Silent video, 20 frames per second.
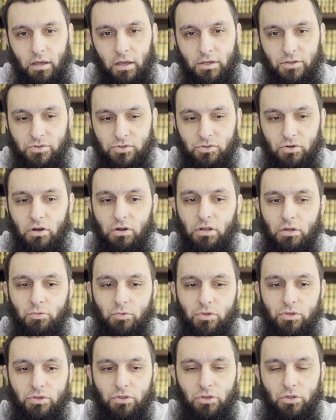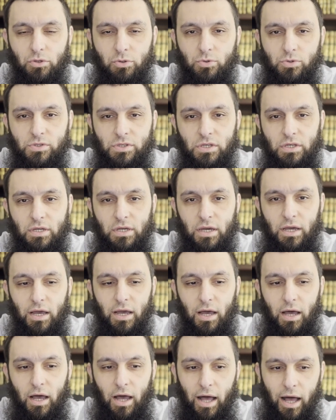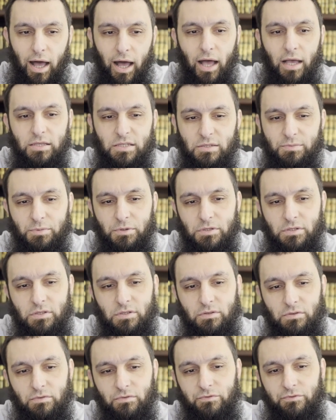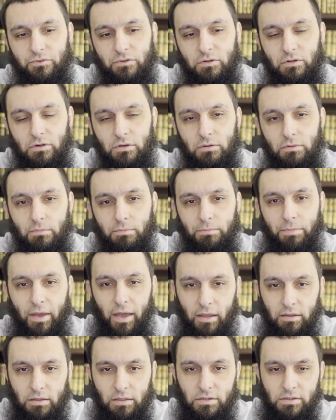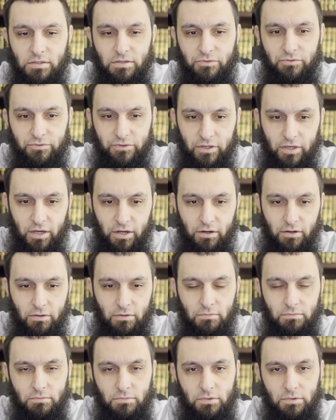starting with using a hospice for palliative care